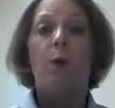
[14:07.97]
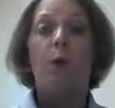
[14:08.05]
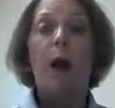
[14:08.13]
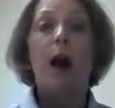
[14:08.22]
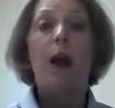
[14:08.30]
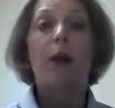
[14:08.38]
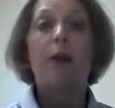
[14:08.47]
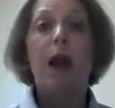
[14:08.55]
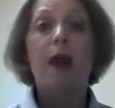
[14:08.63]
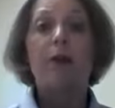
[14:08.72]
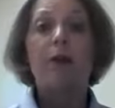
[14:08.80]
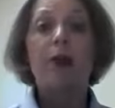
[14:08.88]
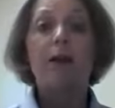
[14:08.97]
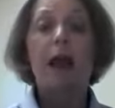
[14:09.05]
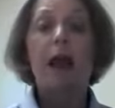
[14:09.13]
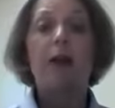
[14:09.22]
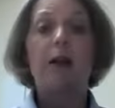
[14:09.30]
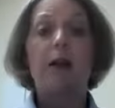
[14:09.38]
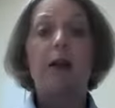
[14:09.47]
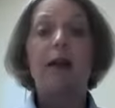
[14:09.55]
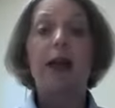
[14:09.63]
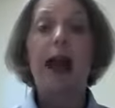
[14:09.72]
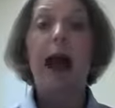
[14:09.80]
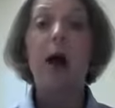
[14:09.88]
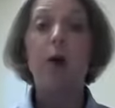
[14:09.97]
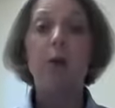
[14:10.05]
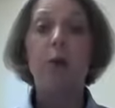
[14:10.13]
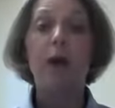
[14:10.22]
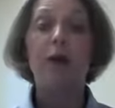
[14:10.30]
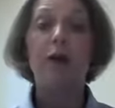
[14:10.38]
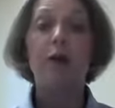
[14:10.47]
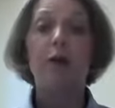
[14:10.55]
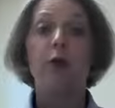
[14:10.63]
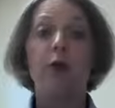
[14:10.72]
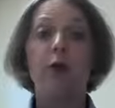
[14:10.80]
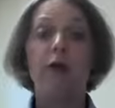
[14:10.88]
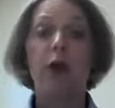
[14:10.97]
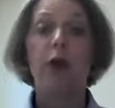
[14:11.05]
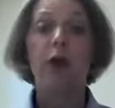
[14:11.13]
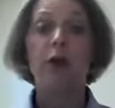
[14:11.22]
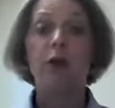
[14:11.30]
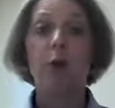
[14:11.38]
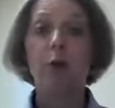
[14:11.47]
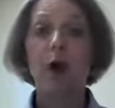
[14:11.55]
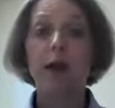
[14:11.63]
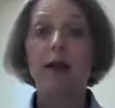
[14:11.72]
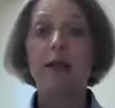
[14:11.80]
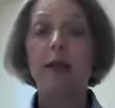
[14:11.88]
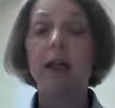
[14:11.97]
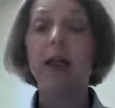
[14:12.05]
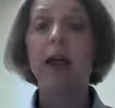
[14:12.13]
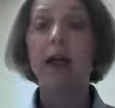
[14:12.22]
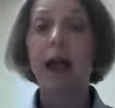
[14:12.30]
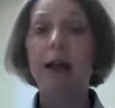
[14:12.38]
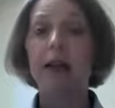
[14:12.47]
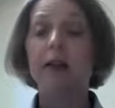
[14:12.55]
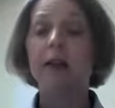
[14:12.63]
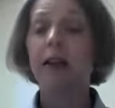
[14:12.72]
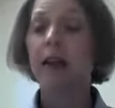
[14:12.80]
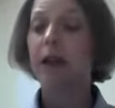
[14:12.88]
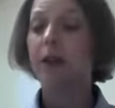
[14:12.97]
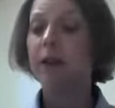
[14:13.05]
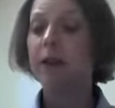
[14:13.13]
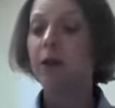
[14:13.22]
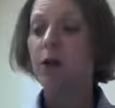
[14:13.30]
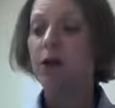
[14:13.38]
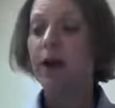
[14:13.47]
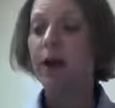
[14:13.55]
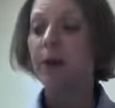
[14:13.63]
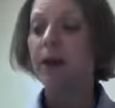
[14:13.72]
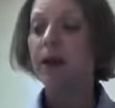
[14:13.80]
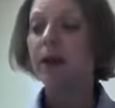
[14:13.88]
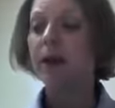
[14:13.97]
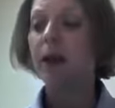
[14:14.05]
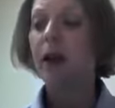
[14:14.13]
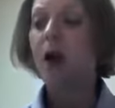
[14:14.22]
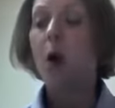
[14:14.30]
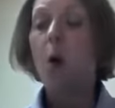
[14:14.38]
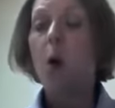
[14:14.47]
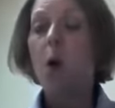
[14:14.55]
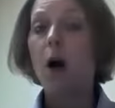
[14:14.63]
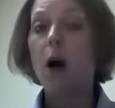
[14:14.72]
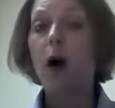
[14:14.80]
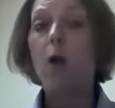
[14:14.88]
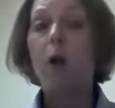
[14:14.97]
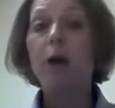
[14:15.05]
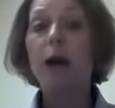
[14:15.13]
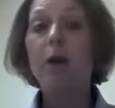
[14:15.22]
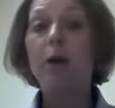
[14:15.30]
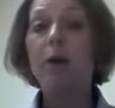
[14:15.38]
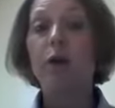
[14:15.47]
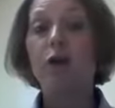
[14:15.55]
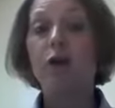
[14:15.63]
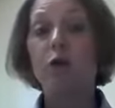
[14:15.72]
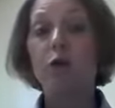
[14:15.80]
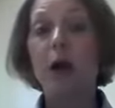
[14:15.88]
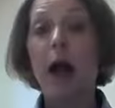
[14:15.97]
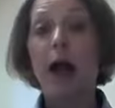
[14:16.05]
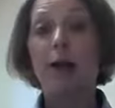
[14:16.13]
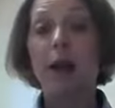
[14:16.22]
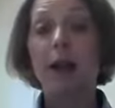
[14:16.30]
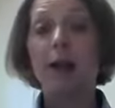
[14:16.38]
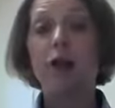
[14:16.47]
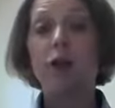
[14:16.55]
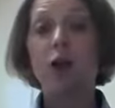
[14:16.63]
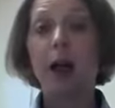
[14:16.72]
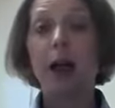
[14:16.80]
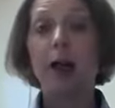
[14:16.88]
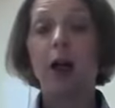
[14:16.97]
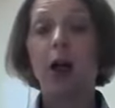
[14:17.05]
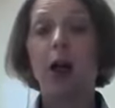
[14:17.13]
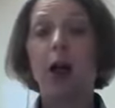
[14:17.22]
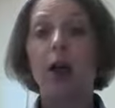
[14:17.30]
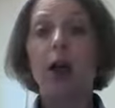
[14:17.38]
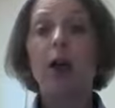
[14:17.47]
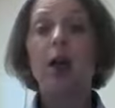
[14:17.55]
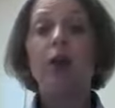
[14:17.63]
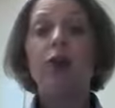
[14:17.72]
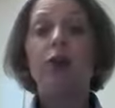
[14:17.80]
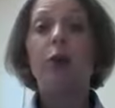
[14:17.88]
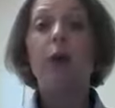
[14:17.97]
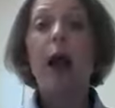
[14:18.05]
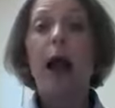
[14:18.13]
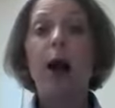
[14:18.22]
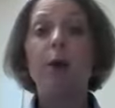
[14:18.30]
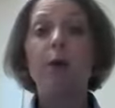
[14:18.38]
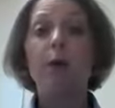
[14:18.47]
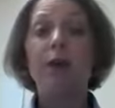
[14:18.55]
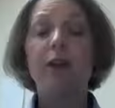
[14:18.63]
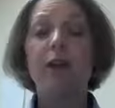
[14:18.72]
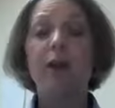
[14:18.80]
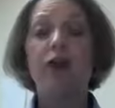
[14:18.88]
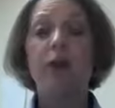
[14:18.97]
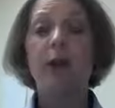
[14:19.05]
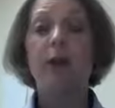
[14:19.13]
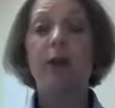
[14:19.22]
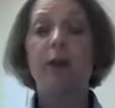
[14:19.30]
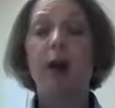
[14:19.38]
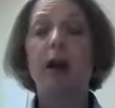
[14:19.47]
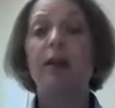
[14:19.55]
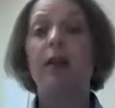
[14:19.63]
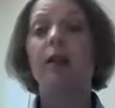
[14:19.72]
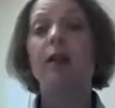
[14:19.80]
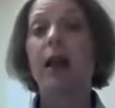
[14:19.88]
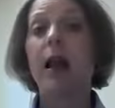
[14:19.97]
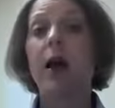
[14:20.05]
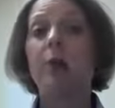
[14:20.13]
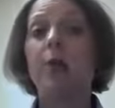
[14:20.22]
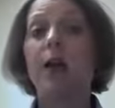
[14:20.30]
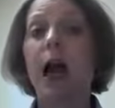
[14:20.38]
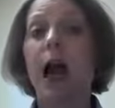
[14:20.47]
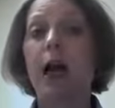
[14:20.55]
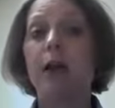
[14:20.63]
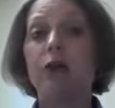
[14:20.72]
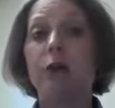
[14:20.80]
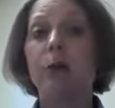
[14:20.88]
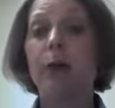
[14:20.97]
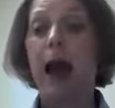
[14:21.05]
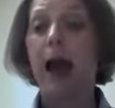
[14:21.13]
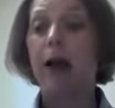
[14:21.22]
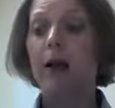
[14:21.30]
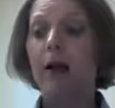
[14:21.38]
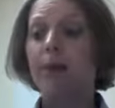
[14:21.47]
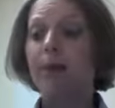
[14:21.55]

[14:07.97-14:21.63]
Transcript: Well, the other thing that can help with you returning to normal activity, again, is seeking a physical therapist or working with a school athletic trainer to help with the tissue healing process and help guide you back.